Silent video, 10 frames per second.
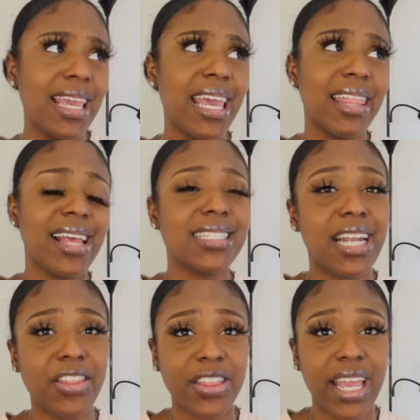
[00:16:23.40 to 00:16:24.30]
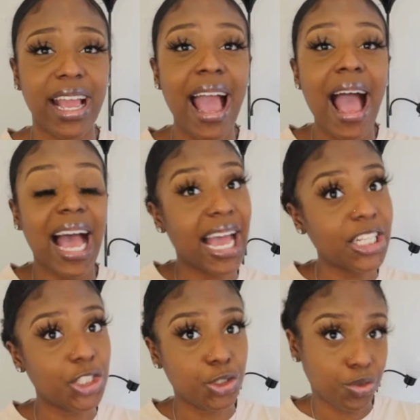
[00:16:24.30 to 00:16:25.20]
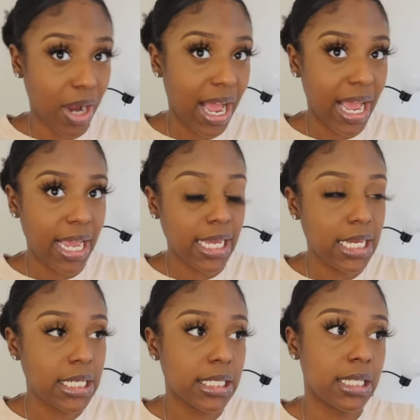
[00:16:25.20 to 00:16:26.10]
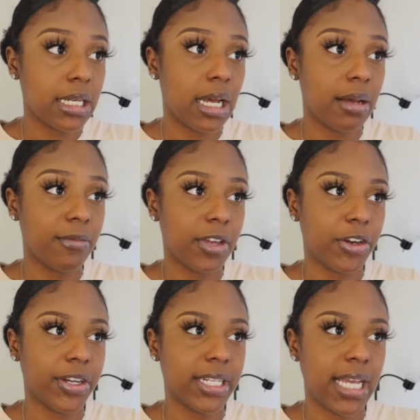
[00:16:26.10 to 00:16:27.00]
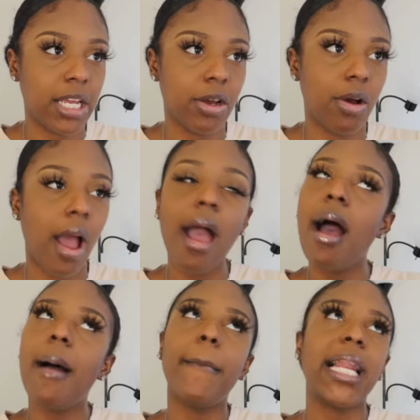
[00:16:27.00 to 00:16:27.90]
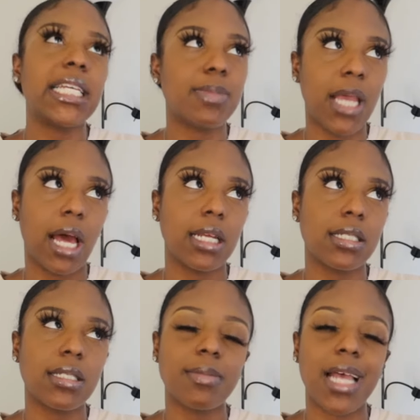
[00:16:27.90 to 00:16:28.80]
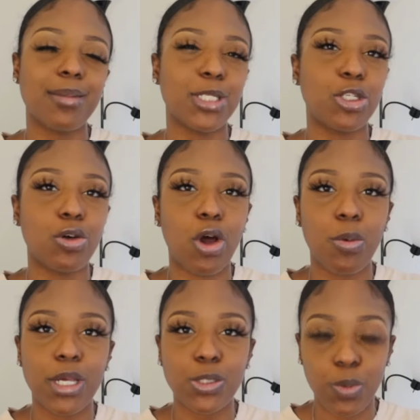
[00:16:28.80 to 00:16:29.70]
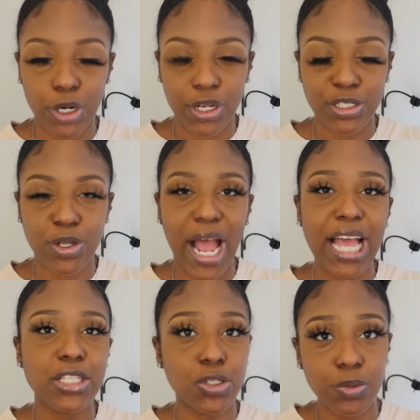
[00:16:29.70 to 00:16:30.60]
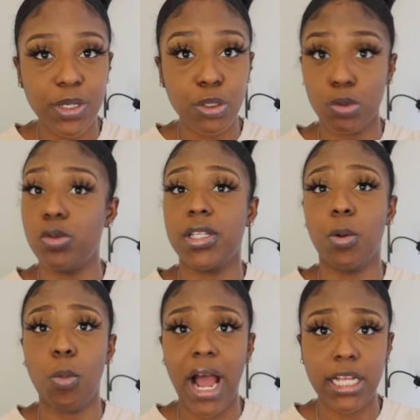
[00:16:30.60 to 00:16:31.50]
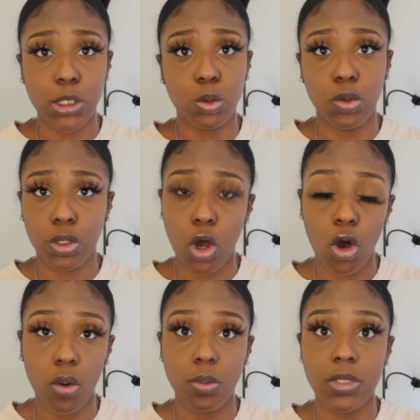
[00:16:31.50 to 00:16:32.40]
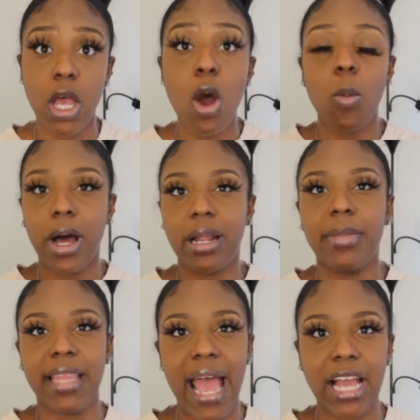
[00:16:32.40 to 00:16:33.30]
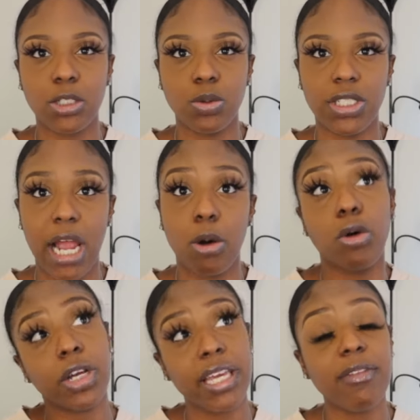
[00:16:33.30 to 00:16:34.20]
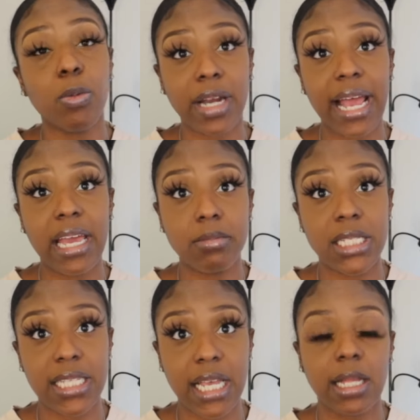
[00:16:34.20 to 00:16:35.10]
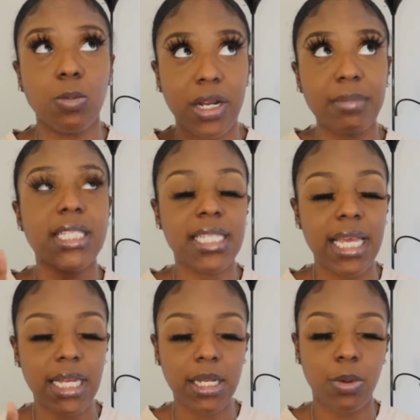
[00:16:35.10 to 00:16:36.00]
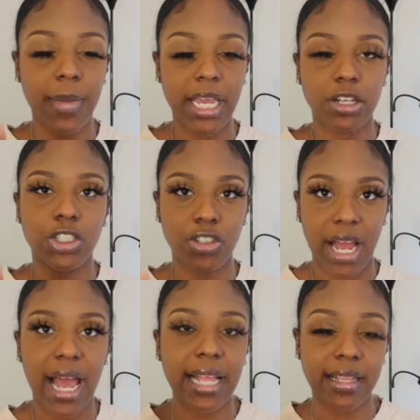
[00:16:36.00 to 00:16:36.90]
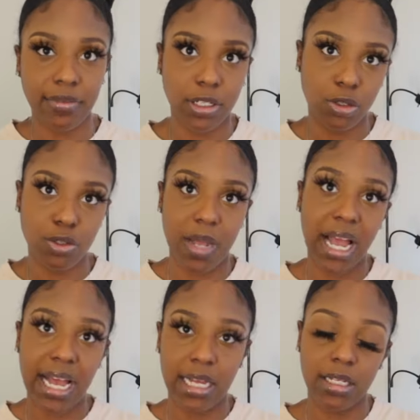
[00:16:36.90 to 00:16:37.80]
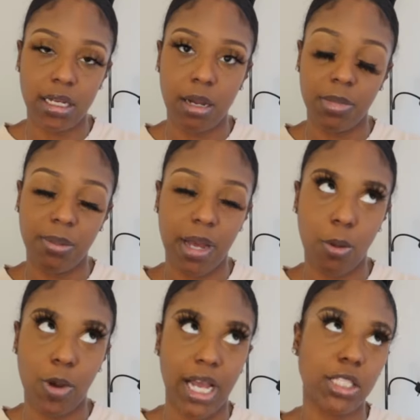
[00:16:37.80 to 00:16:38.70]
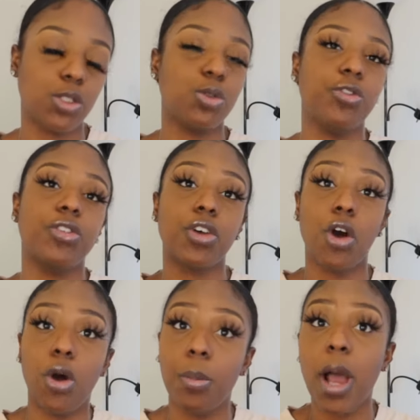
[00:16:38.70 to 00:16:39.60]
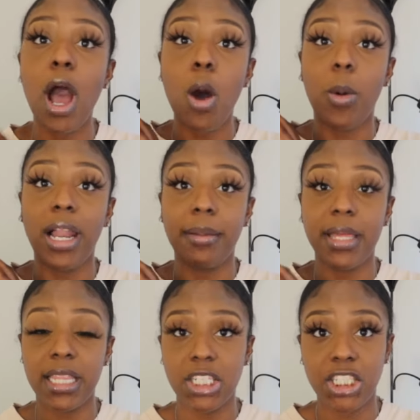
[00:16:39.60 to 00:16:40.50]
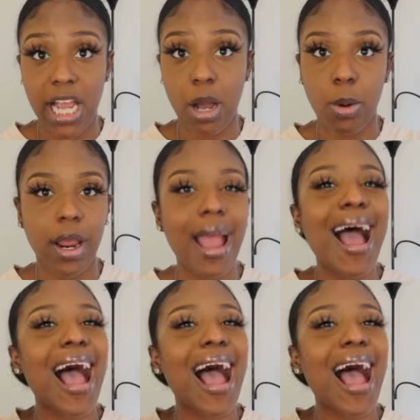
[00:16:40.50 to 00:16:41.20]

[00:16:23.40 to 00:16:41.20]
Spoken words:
And that's another thing. I try to finger detangle, but let's be honest, sometimes it don't always work. So I do be using wide tooth combs while I'm in the actual shower, or even when I am when I'm detangling when my hair is dry, I definitely use my wide tooth comb while I'm in the shower.